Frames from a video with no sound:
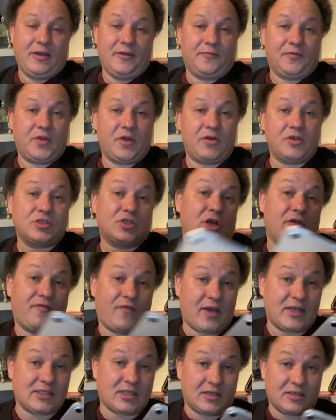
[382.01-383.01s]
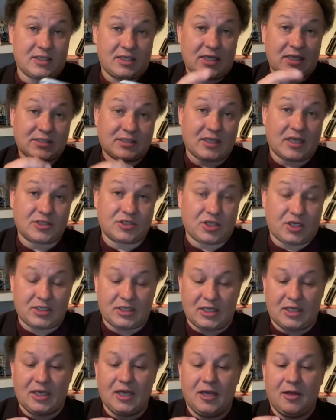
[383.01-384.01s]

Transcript: there is no Face ID, it's Touch ID.